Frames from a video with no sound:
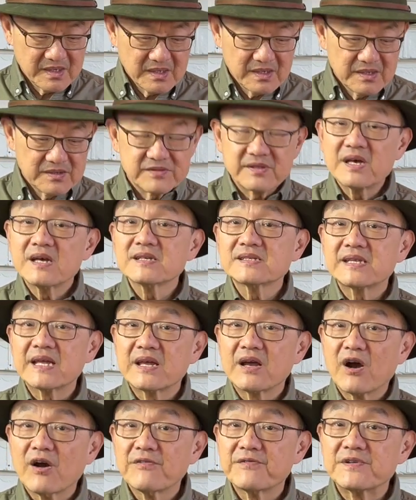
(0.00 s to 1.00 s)

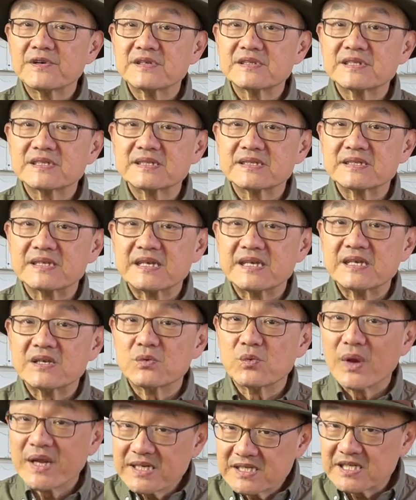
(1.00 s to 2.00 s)
Thursday offers the
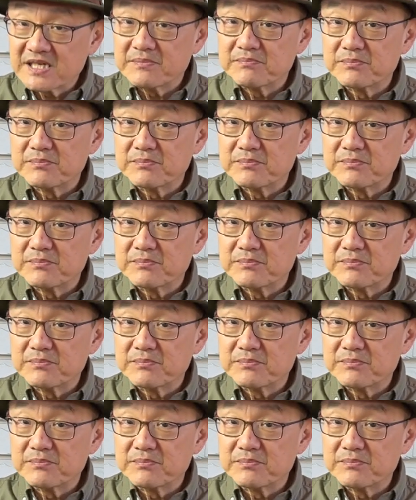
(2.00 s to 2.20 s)
wingtip